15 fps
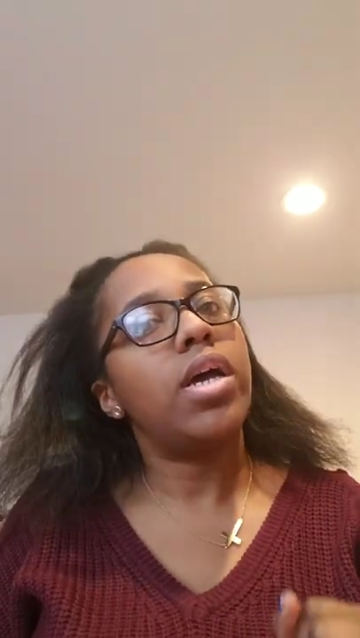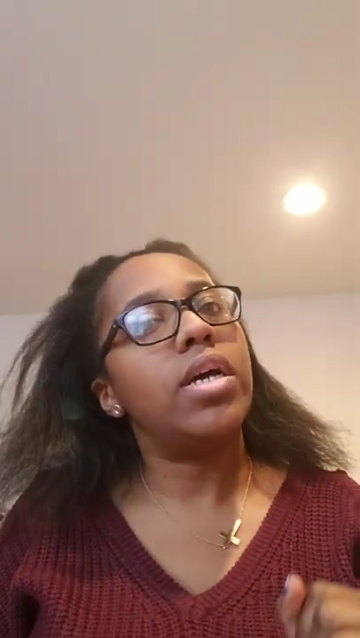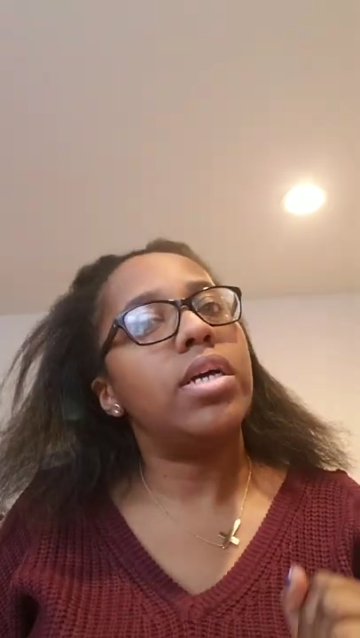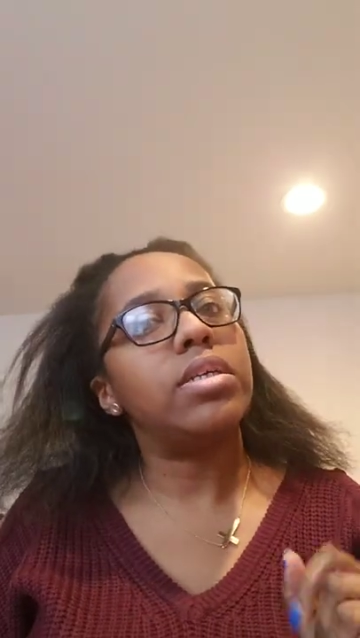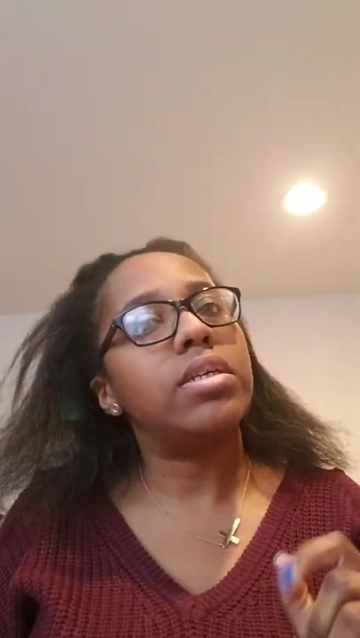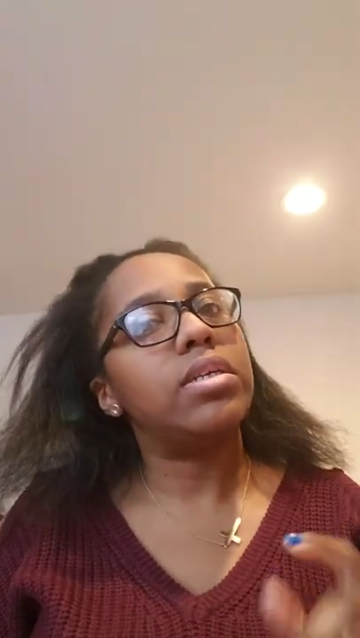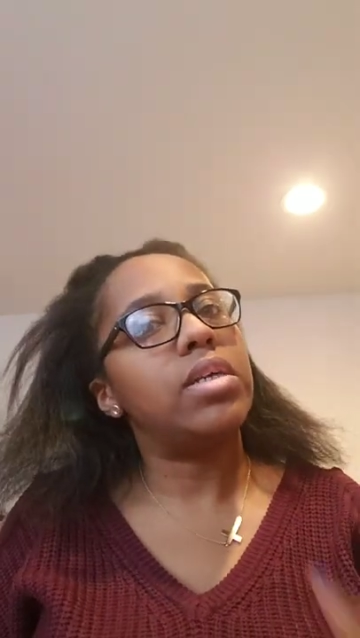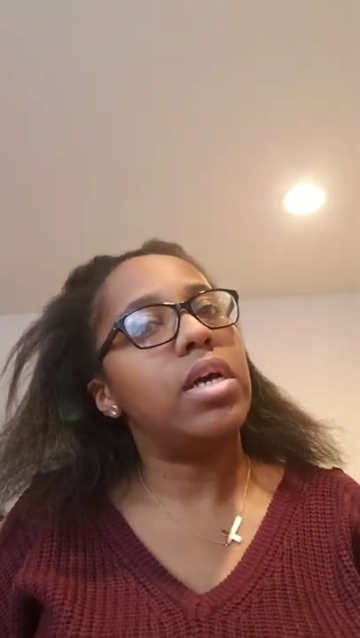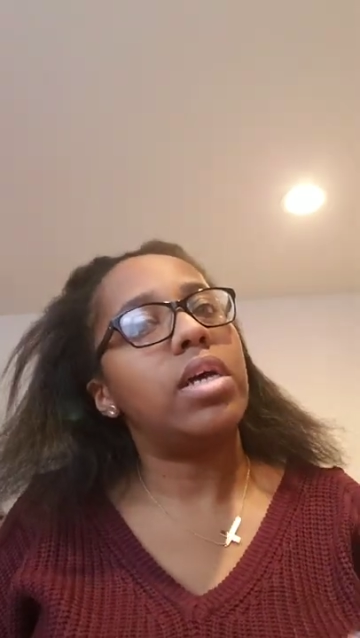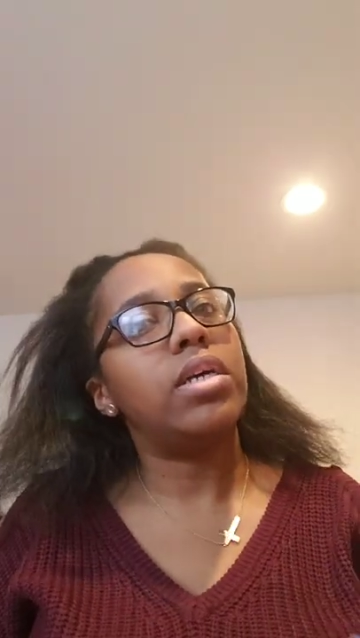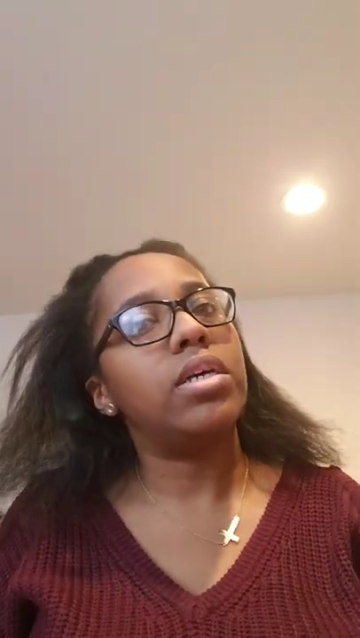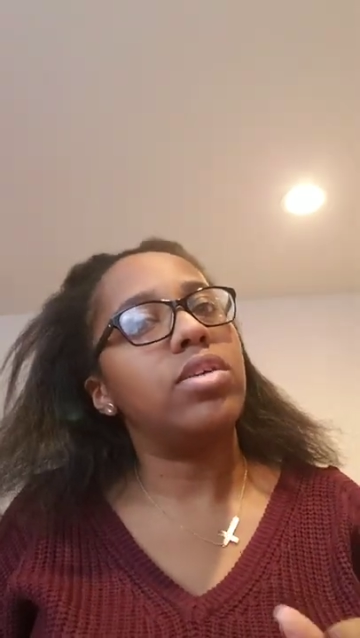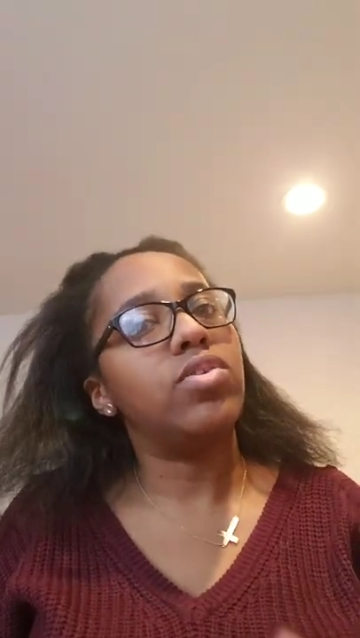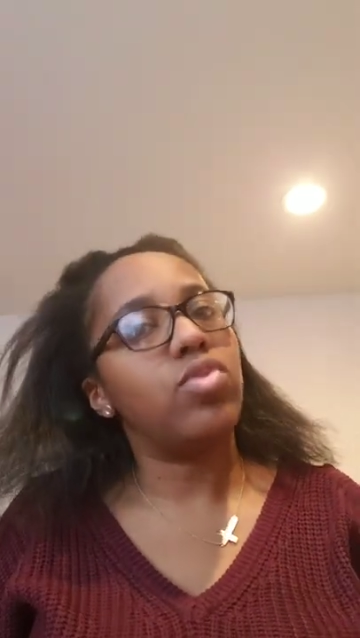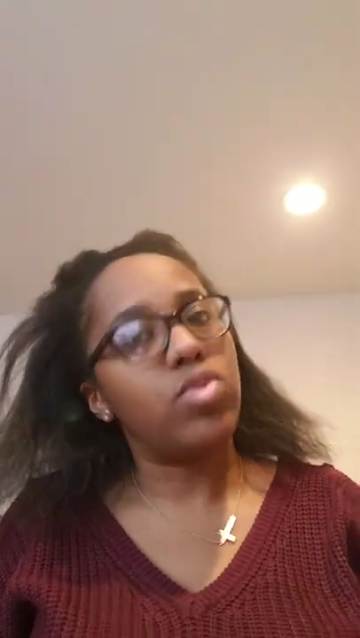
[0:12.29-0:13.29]
and
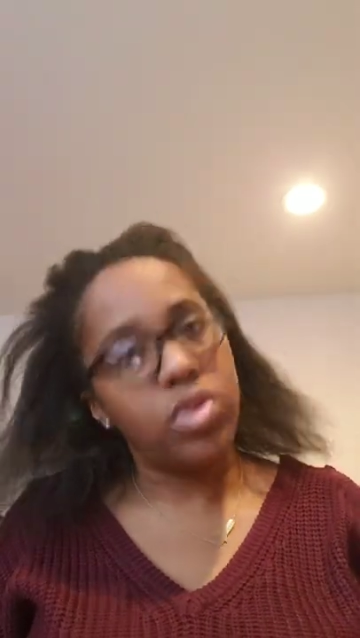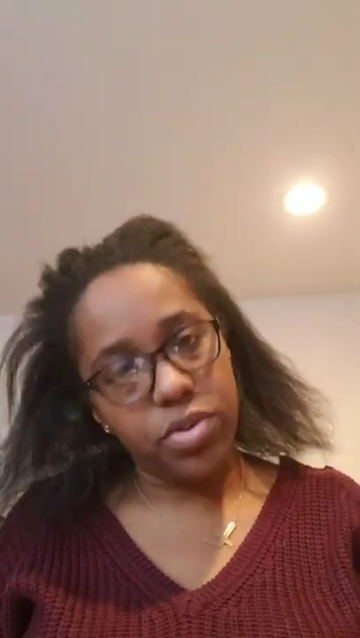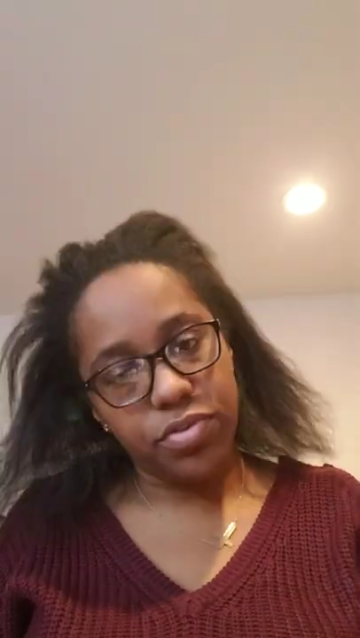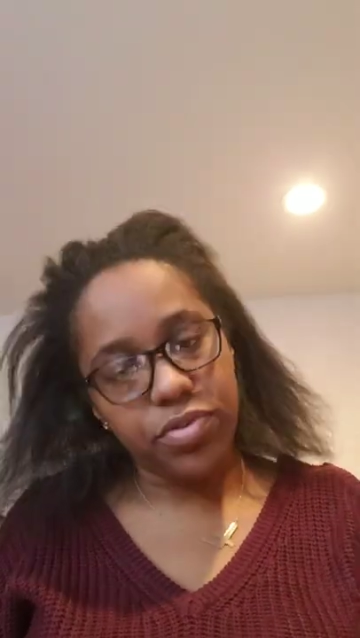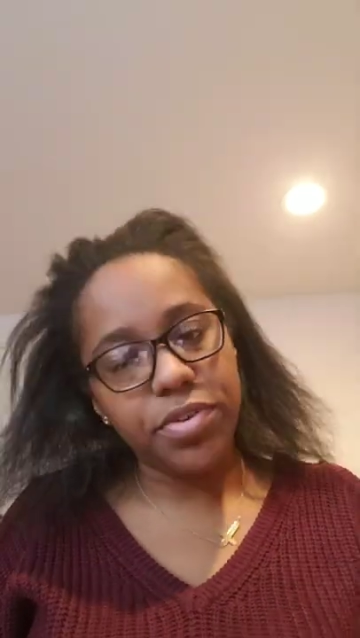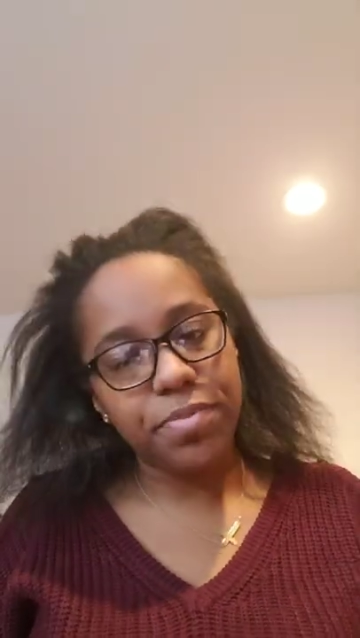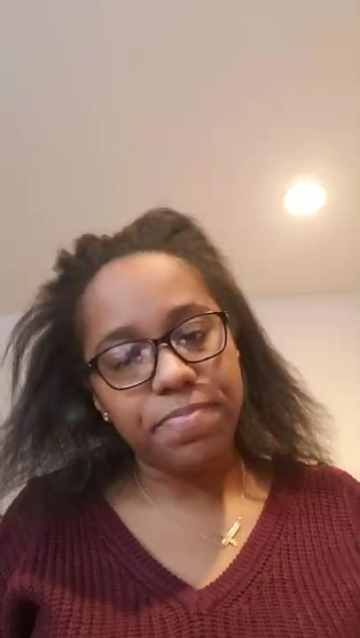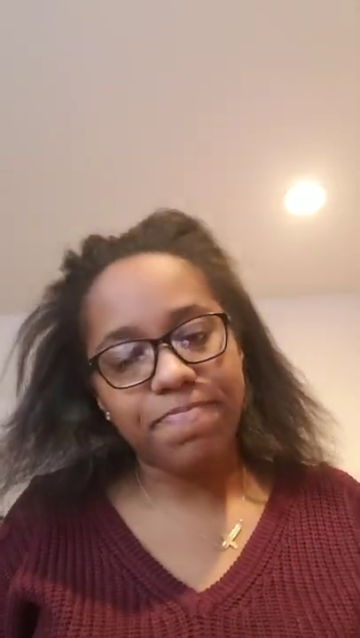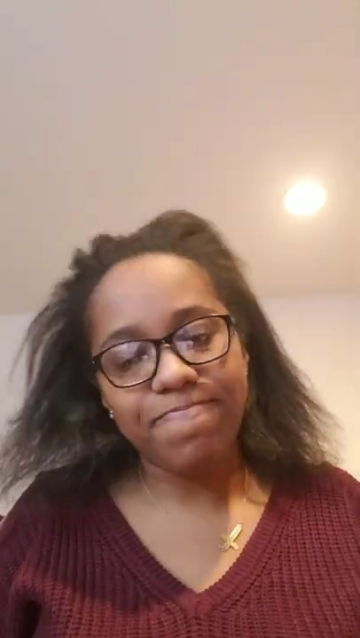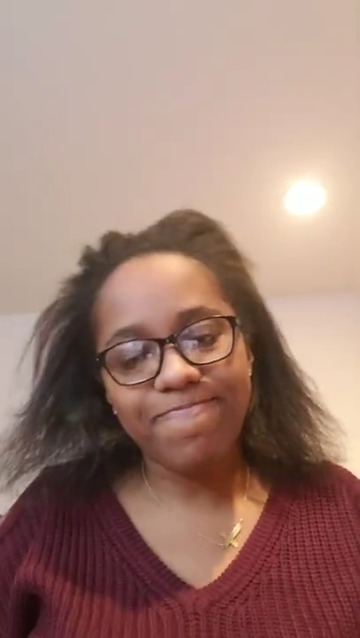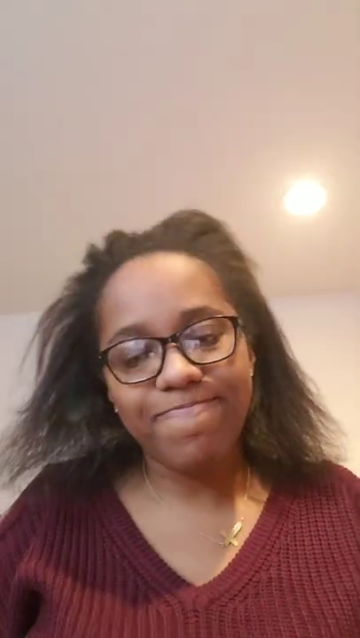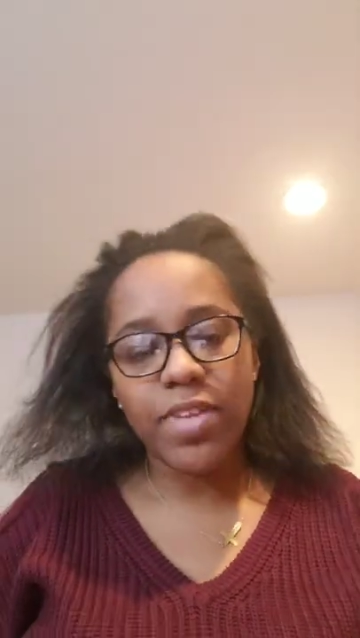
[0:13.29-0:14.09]
today is no different.